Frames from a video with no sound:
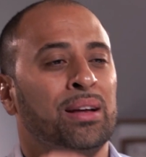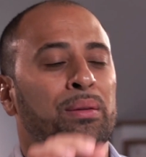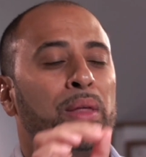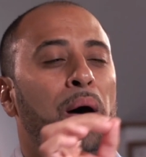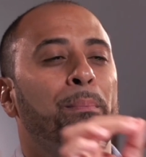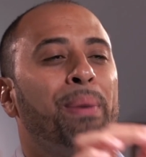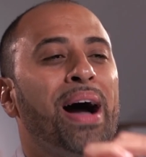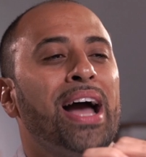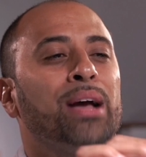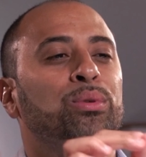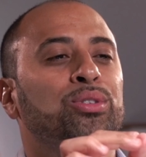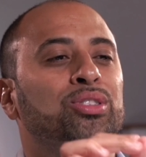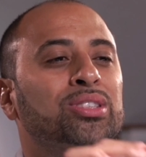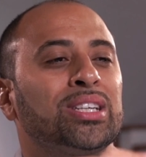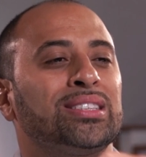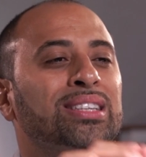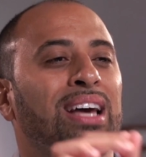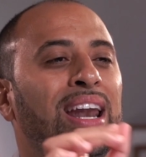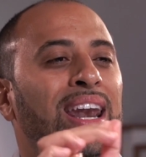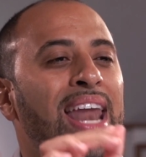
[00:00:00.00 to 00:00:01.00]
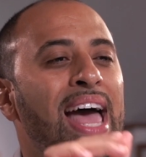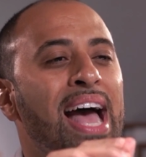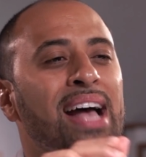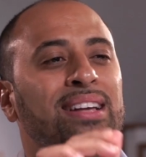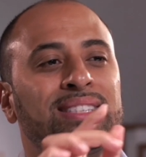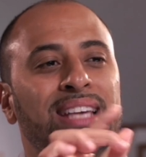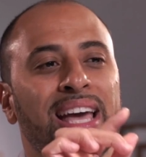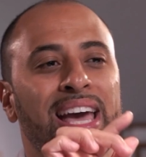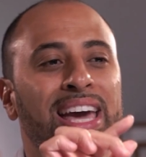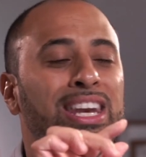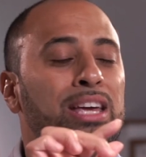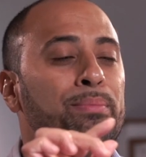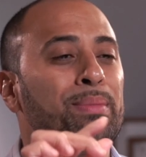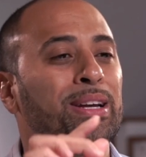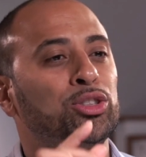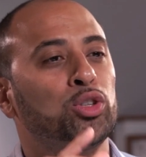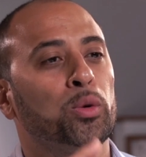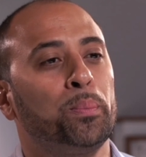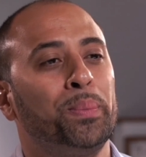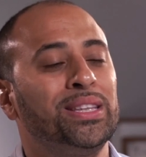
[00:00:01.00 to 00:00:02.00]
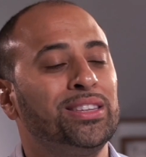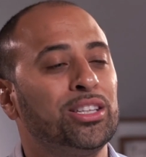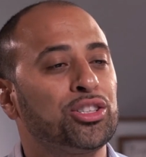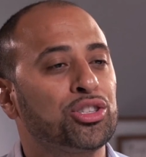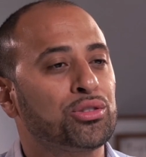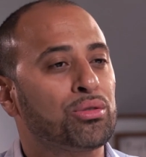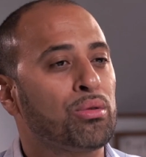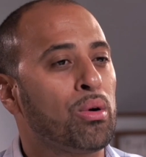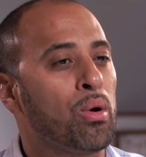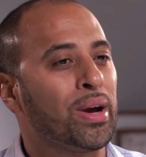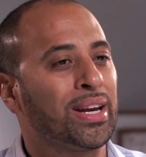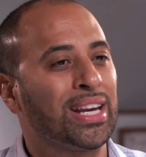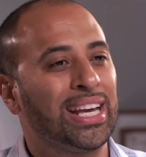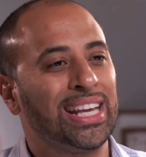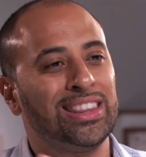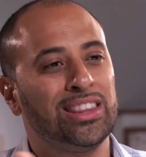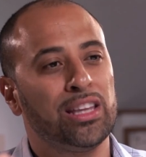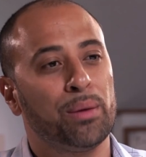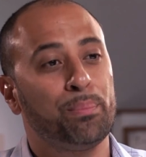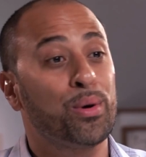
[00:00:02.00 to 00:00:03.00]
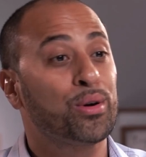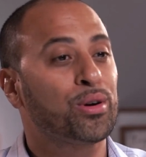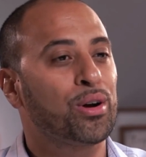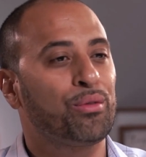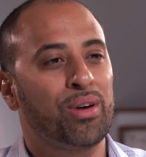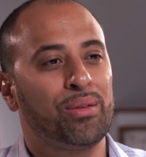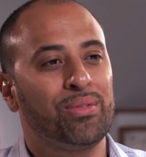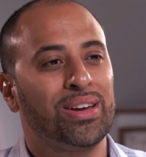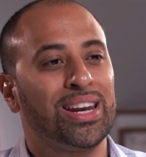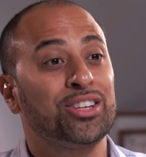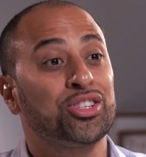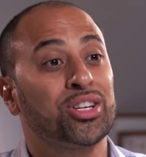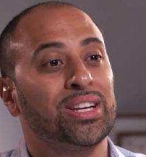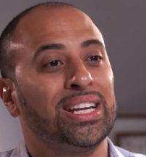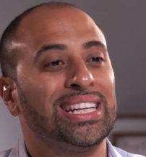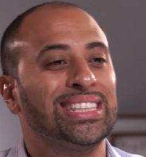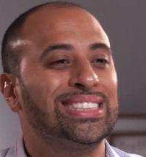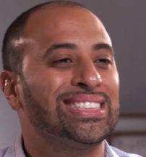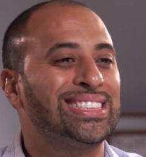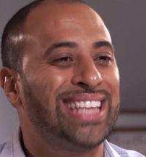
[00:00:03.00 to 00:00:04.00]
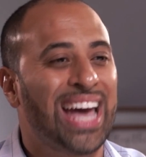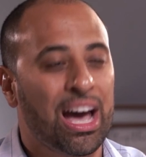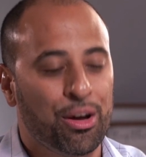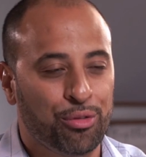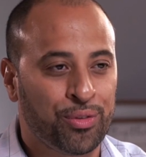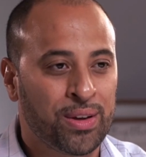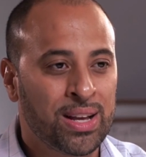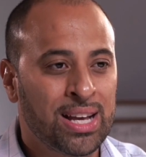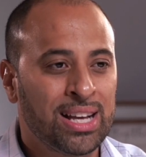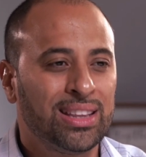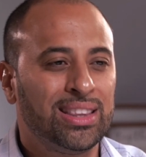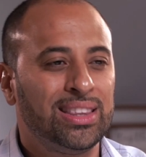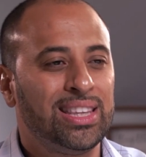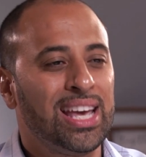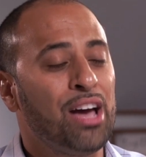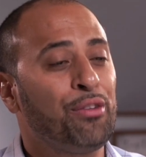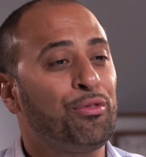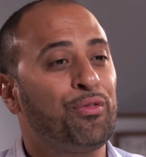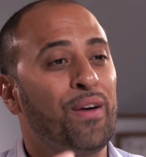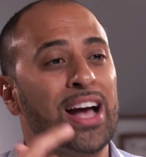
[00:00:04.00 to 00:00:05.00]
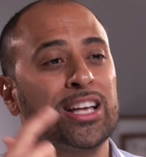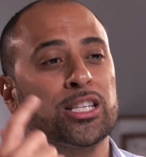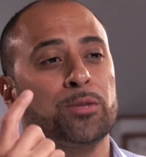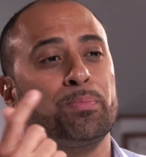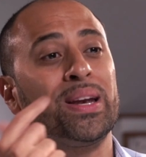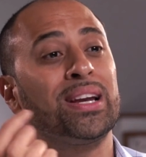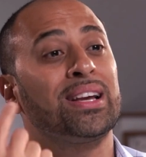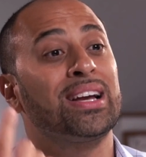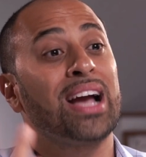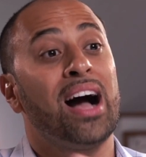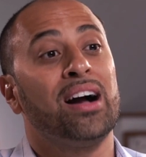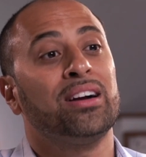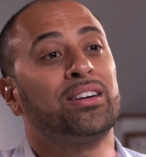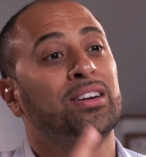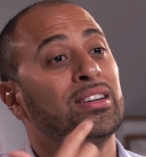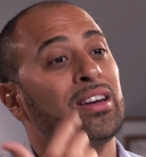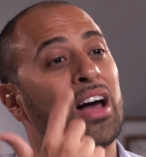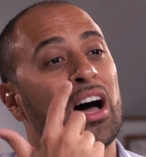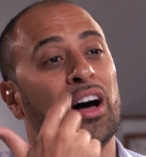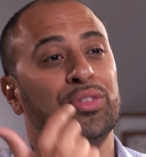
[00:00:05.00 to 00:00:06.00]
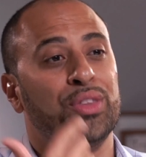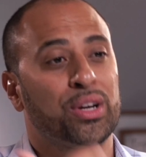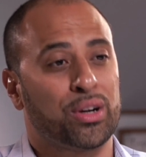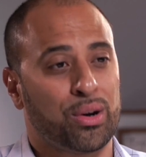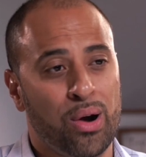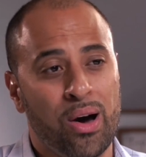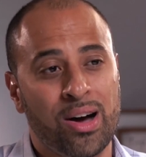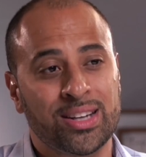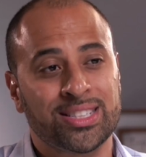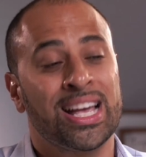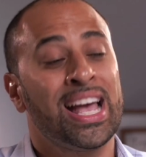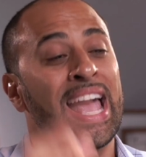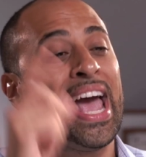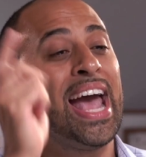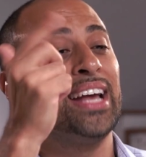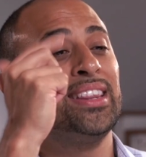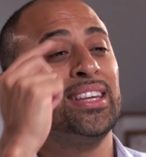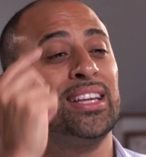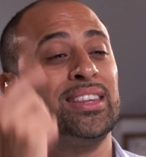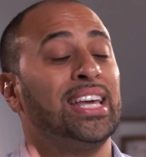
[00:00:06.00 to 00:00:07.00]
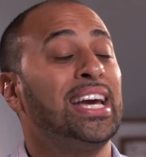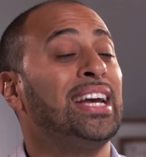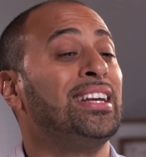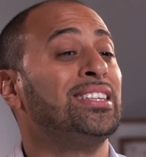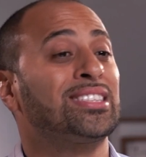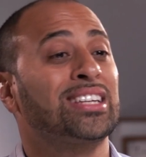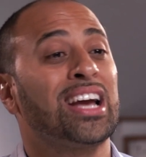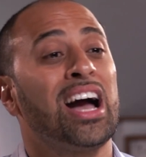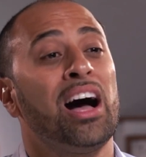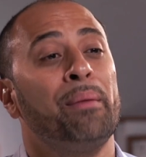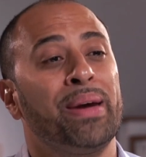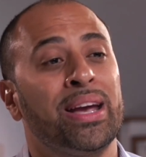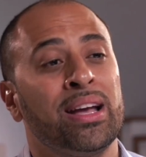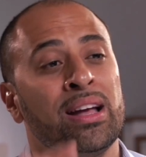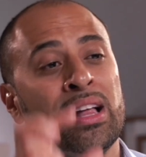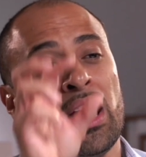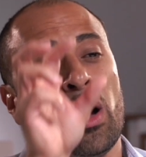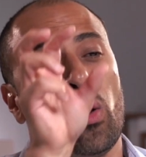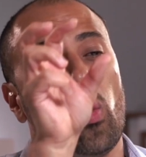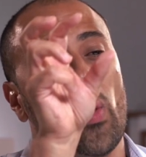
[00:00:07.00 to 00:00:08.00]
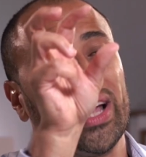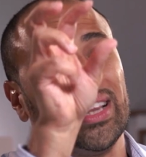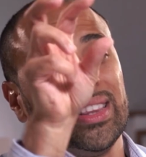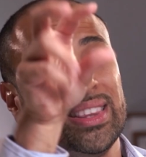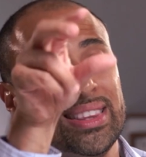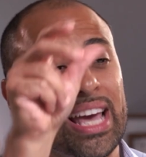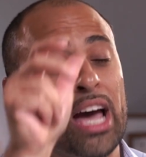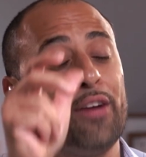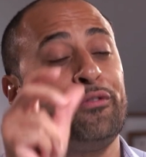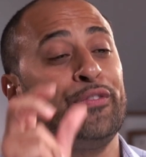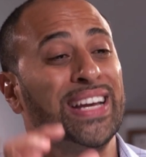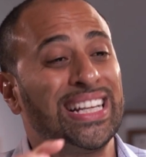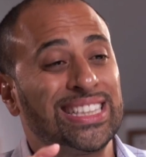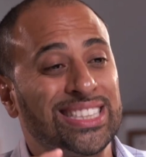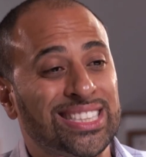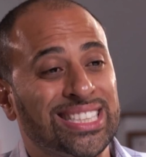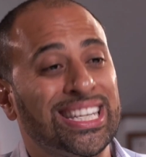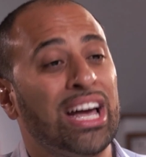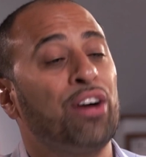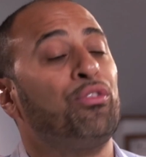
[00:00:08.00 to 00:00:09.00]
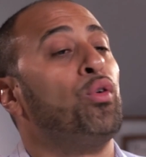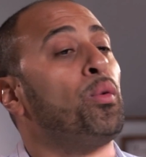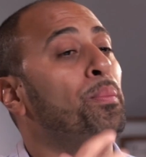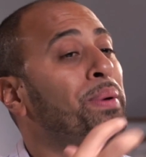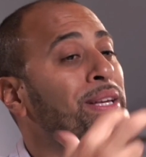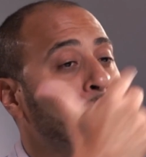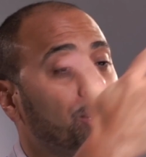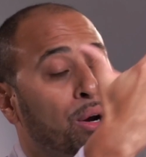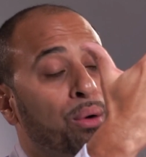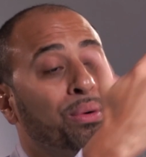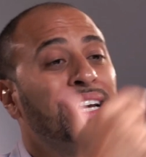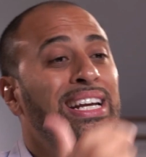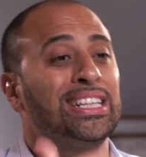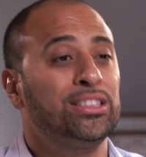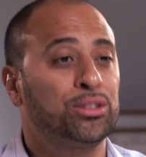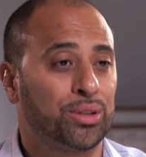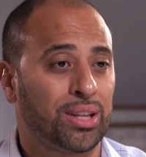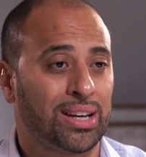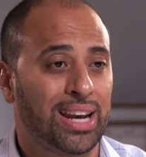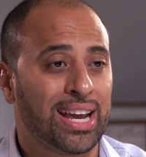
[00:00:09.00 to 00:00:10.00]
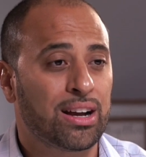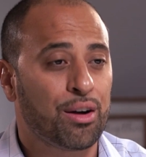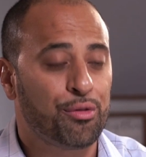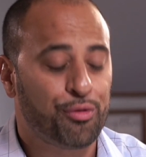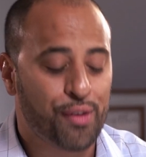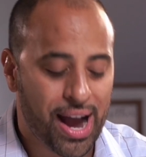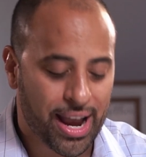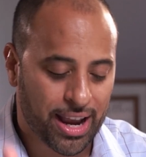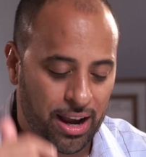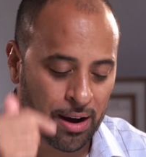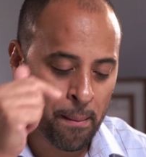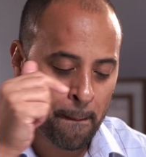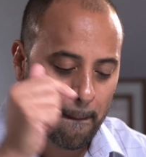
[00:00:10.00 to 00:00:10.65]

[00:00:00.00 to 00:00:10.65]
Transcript: The Bible says the last enemy to be destroyed in the book of Revelation is death. Death has been conquered on the cross, and the day is coming when death itself will be thrown into the lake of fire.